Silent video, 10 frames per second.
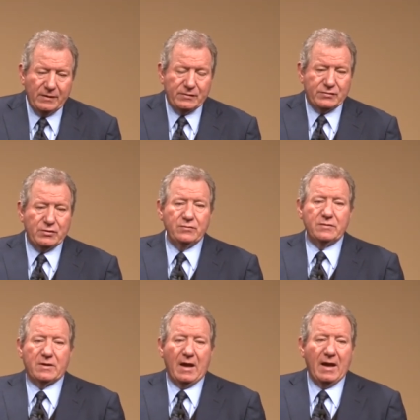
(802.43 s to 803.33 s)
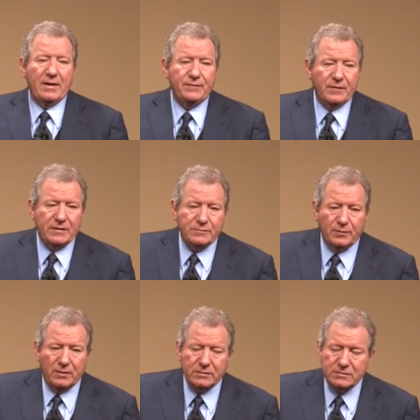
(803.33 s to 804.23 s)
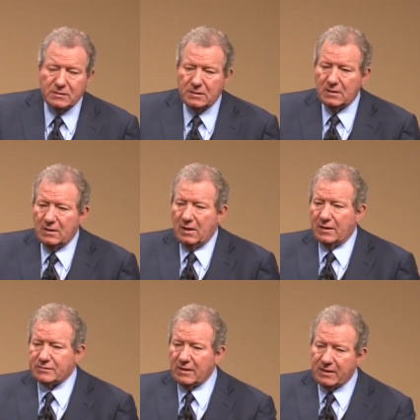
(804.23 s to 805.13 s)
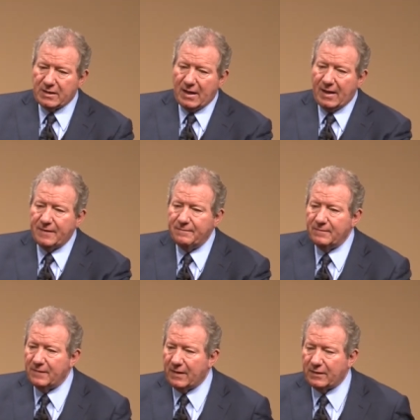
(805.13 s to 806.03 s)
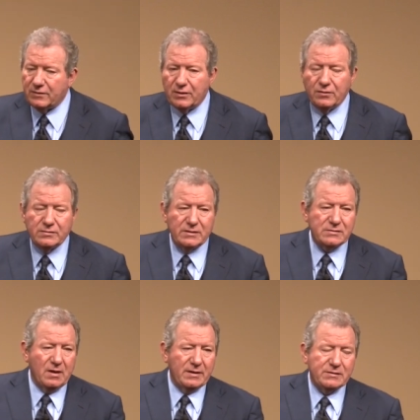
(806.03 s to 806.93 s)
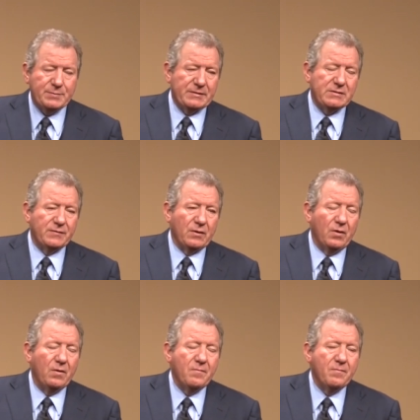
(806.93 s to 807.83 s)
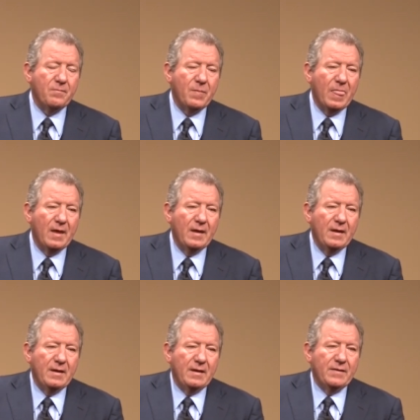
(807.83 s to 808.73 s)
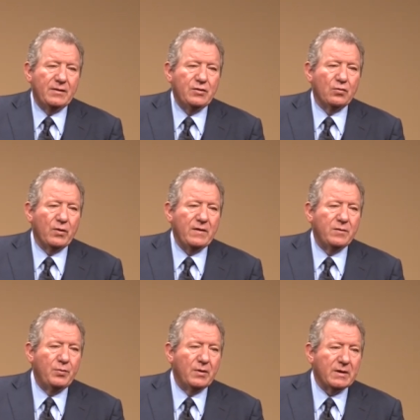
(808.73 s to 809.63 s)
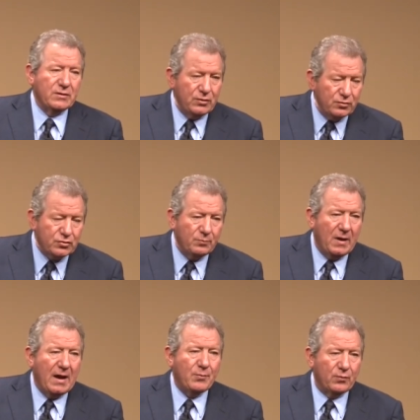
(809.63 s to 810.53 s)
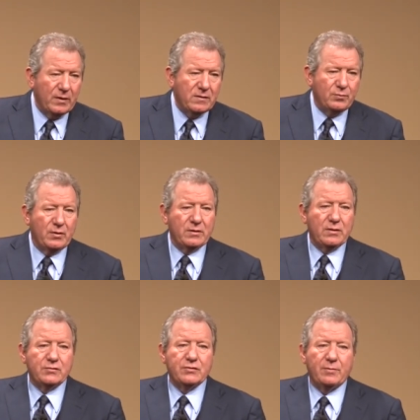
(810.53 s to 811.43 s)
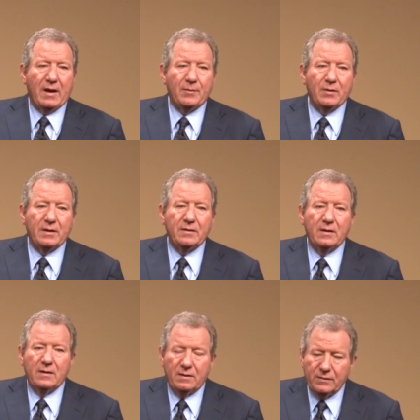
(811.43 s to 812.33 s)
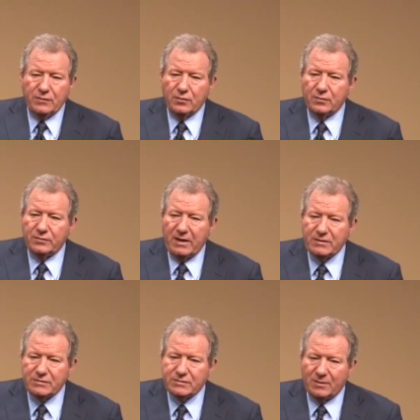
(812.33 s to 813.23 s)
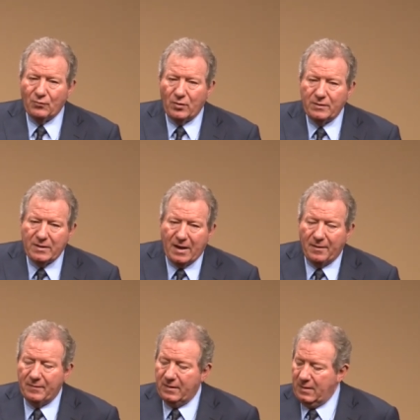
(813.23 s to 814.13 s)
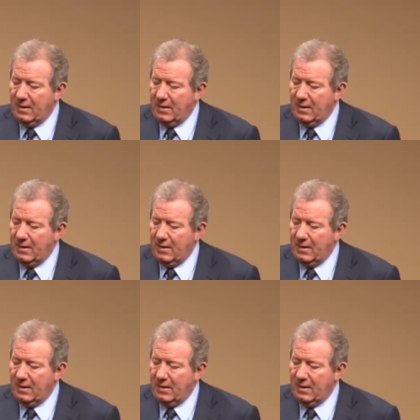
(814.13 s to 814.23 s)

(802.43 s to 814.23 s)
There's a student guide for these books, a study guide they can use. It's not expensive at all then you read the book and use your Bible, read the book, use your Bible, and then you're going to teach it someone. Now,